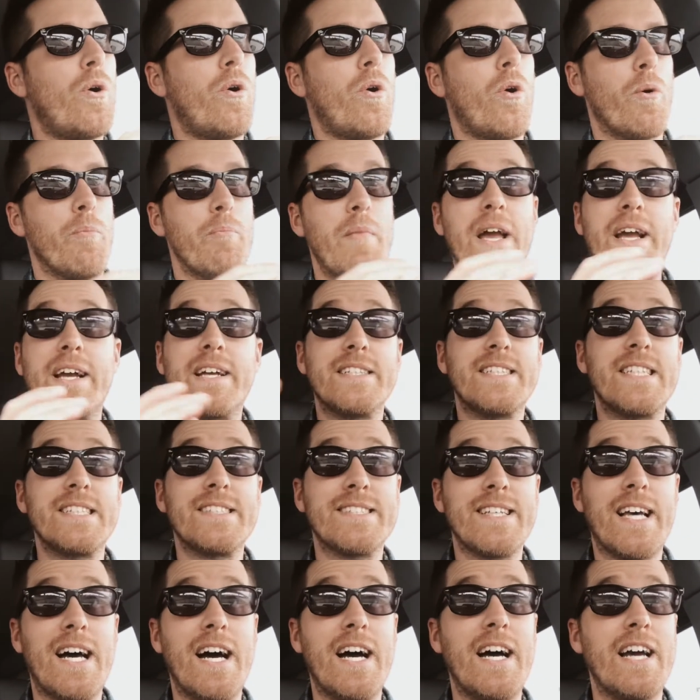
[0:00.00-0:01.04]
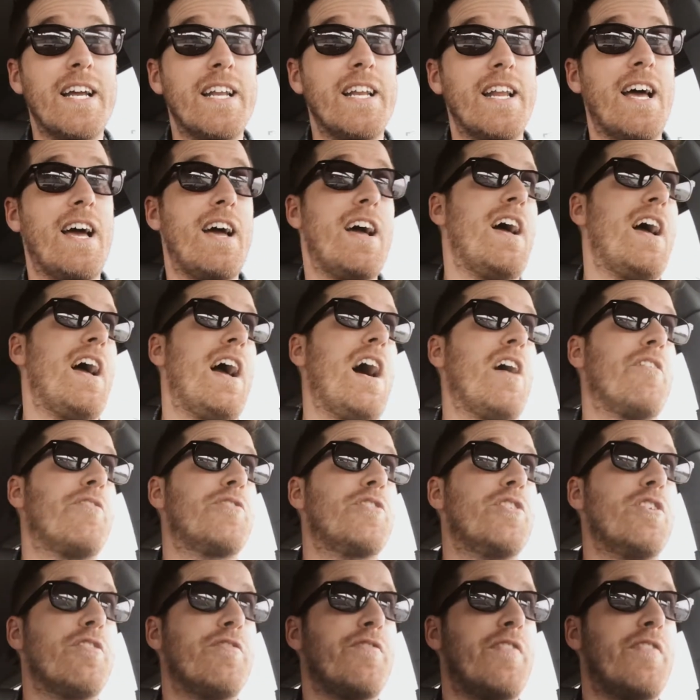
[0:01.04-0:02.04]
or make a design after your